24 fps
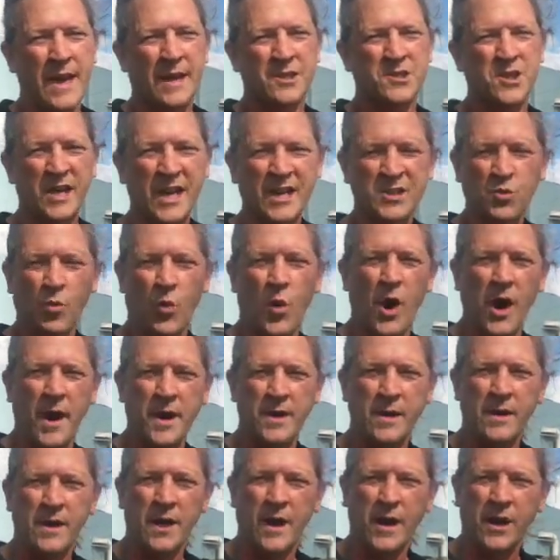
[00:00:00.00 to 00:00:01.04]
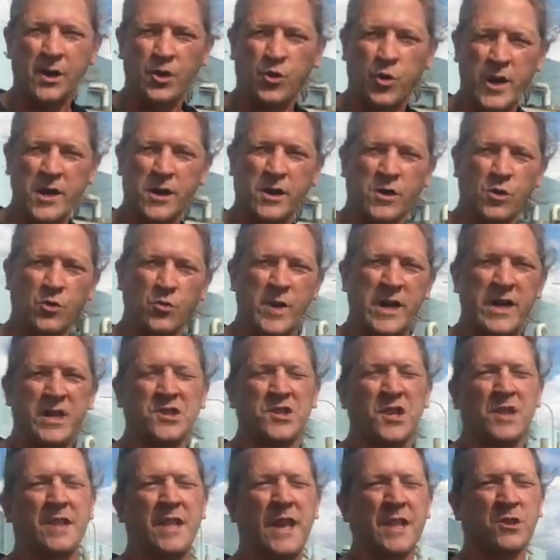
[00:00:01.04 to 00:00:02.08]
So that's one critical
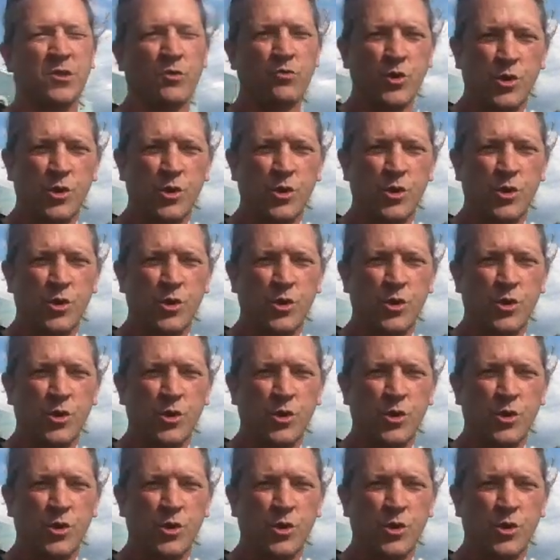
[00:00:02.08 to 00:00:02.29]
reason that the